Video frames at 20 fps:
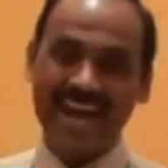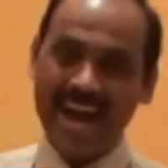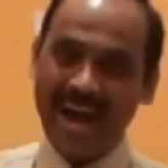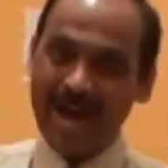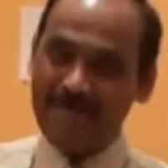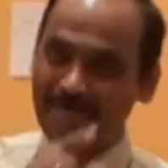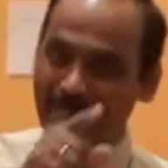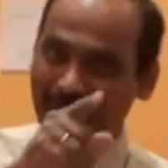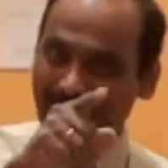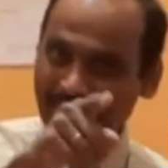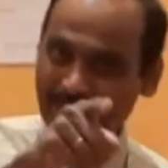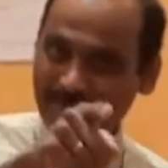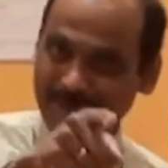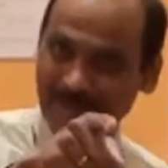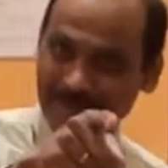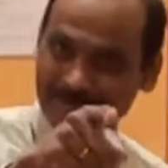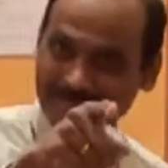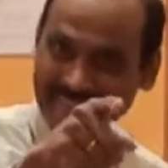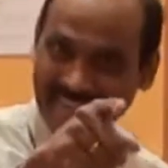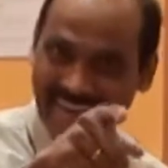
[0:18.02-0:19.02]
Apart
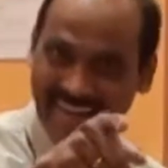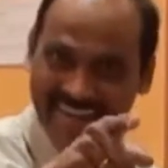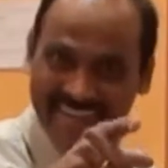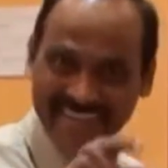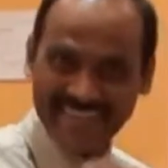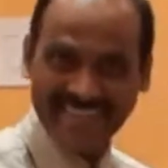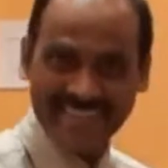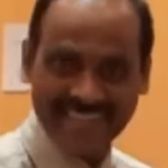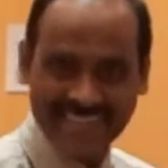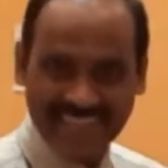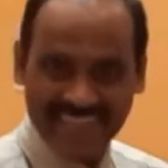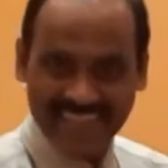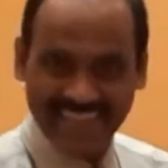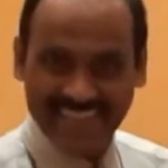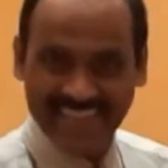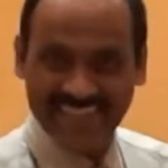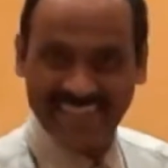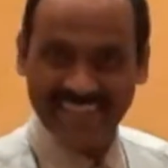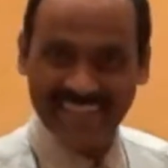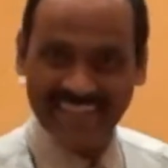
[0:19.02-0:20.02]
from that
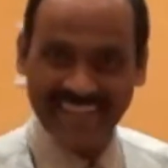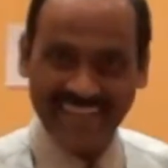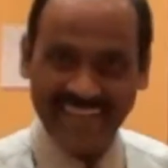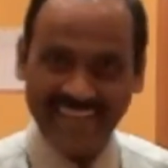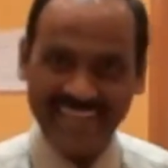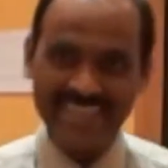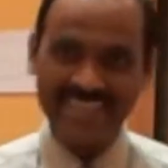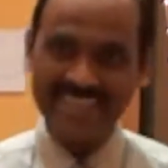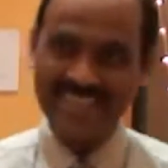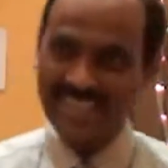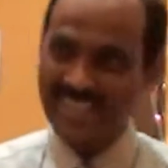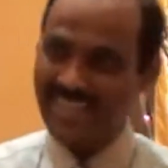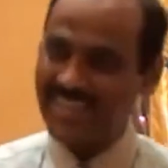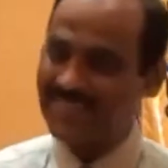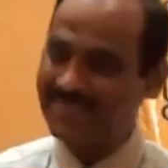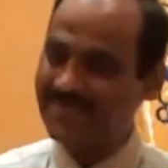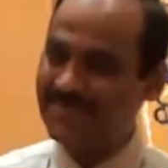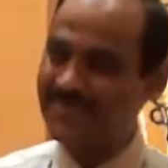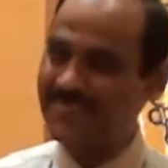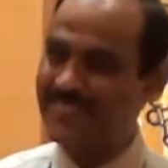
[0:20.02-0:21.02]
little angel,
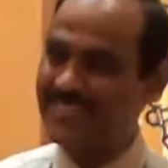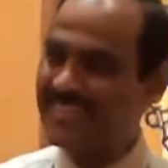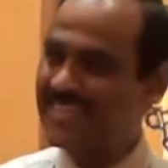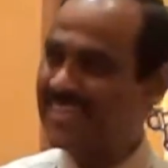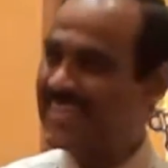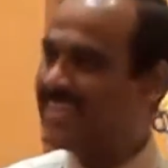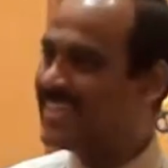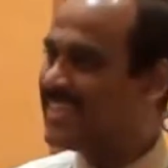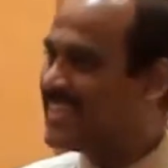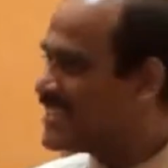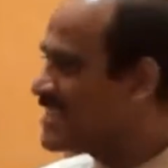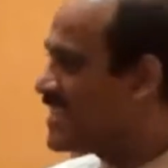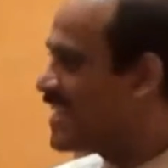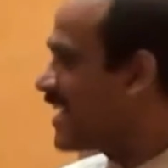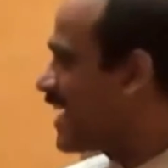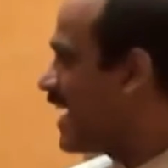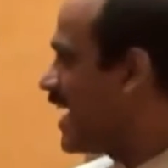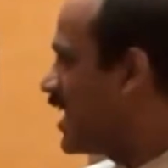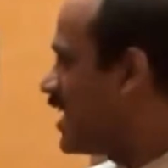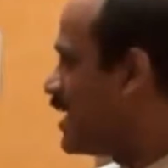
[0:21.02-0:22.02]
is
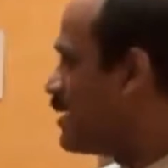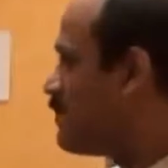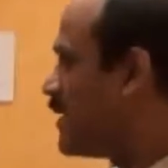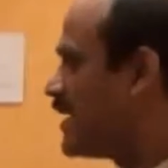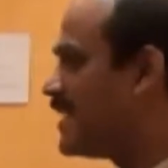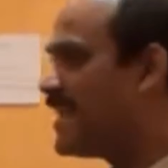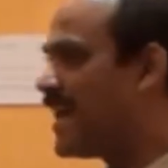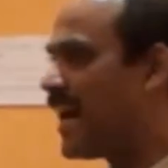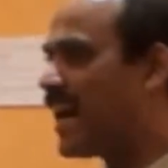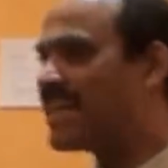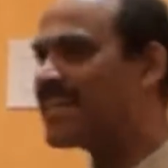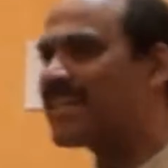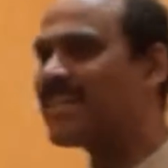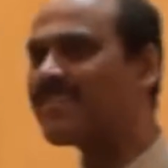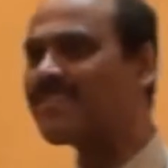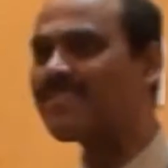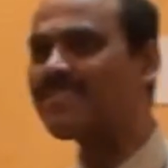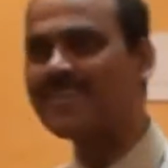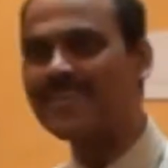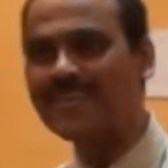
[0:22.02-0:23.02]
there anybody
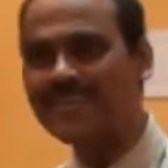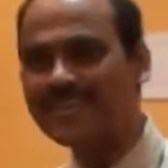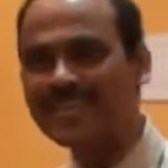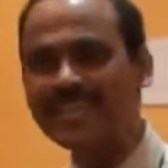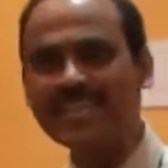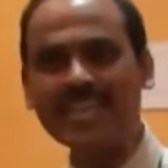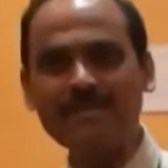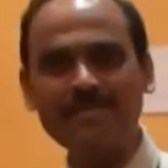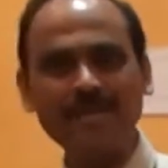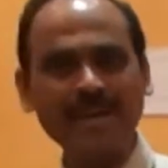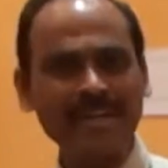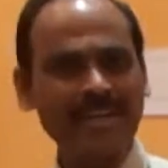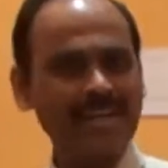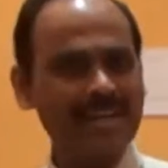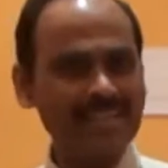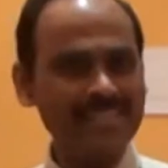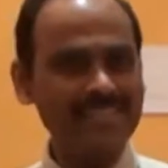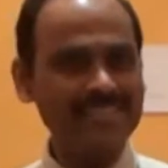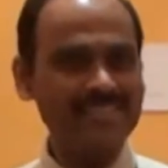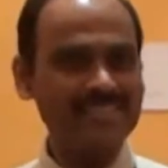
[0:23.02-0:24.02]
under 30 among
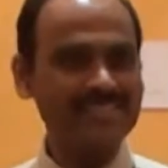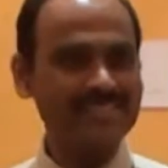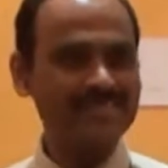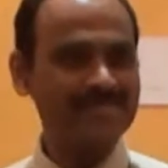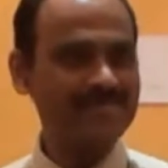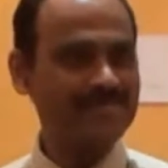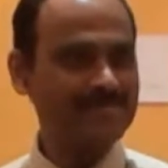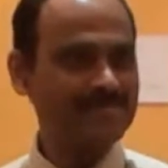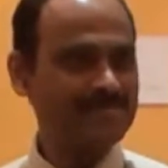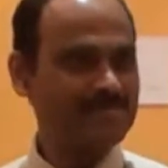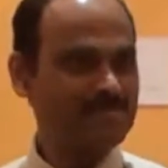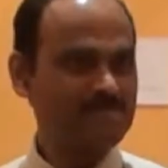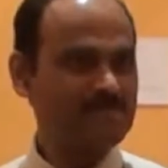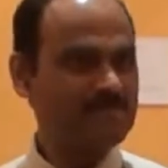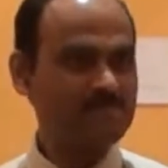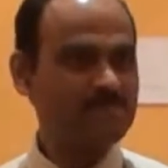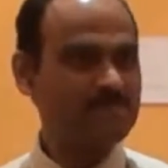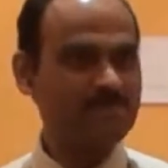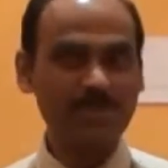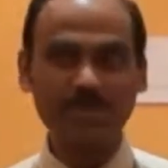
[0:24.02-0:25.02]
us?
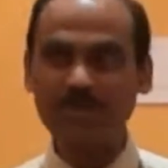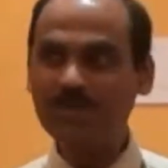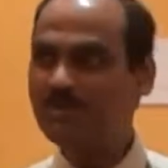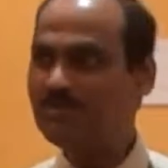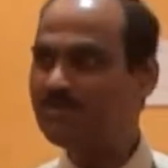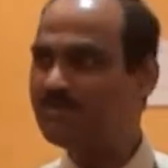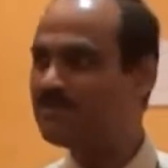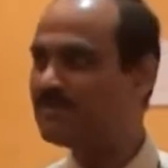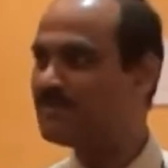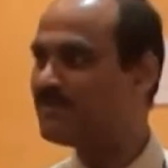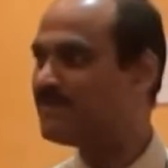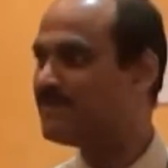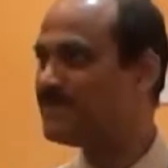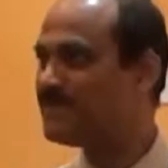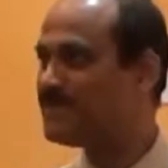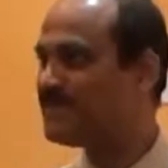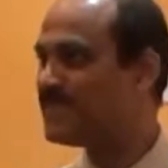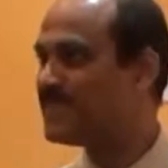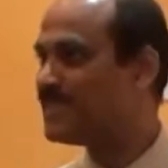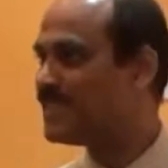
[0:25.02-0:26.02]
No?
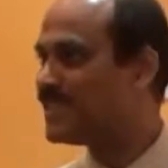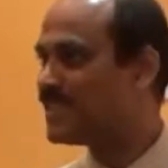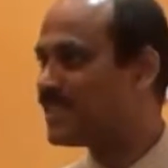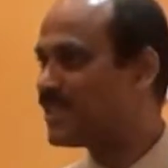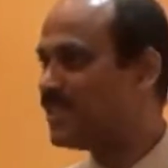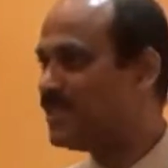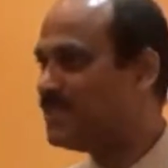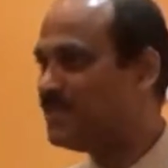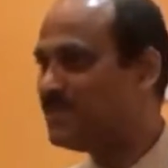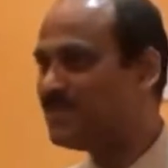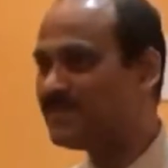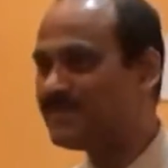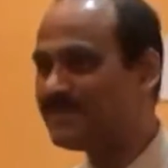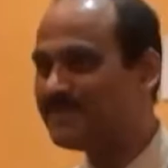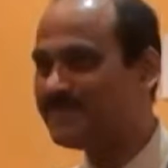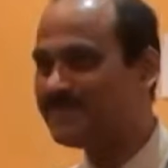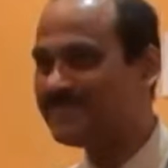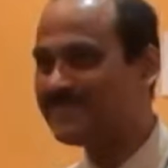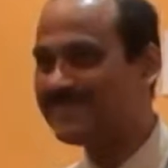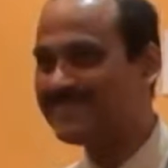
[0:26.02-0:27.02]
No?
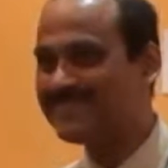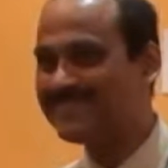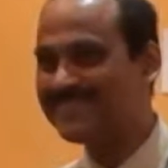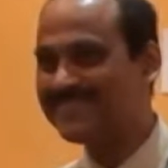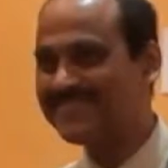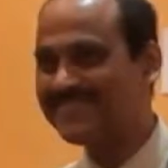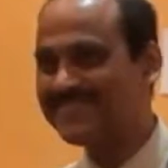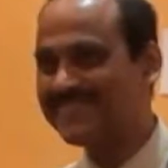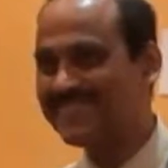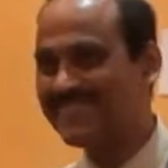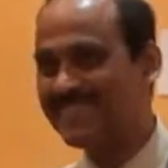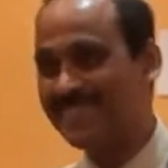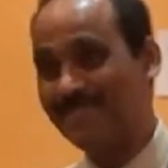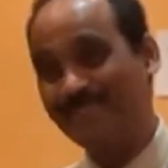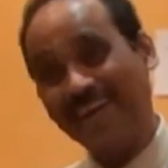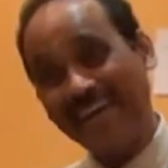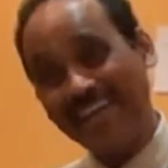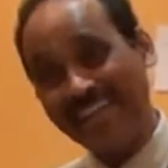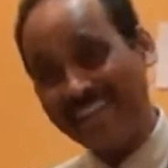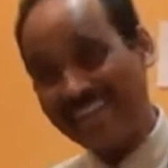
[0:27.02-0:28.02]

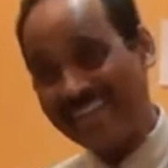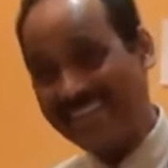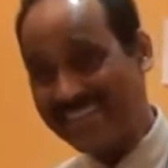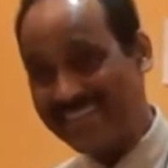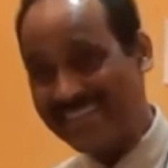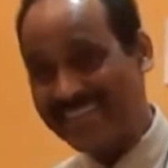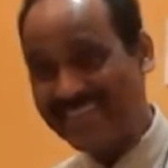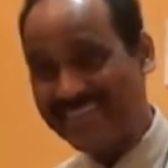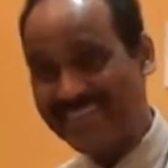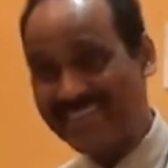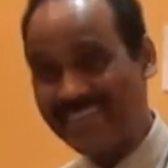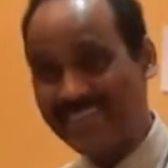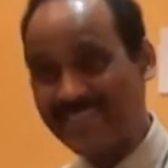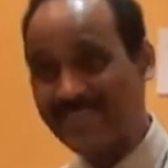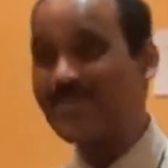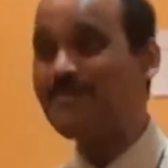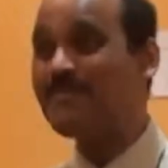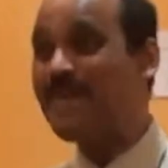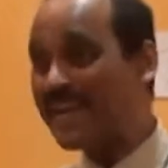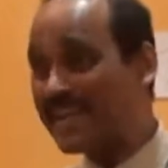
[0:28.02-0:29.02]
Well,
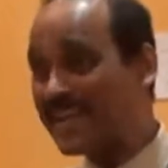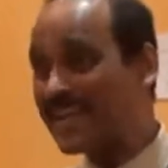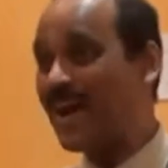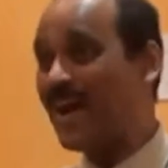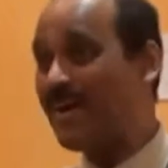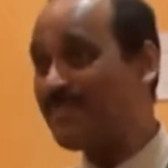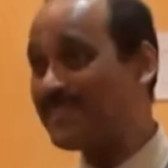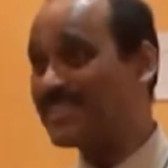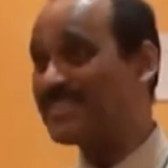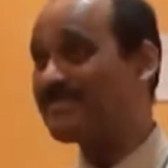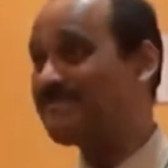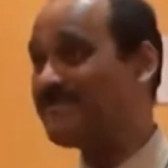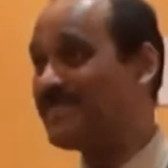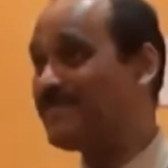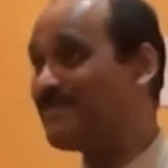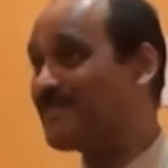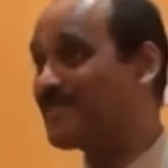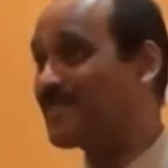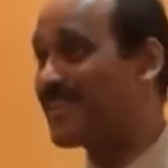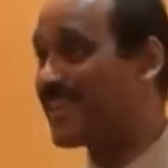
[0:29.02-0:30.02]
no matter how much we
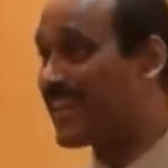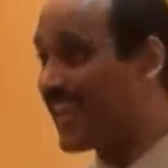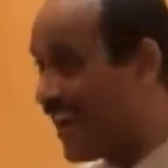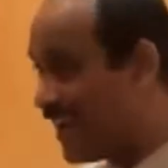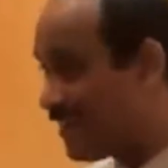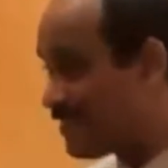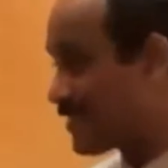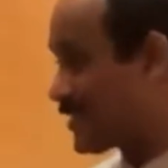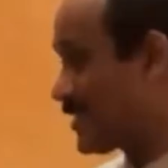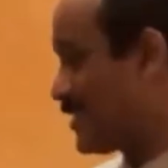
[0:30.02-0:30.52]
would love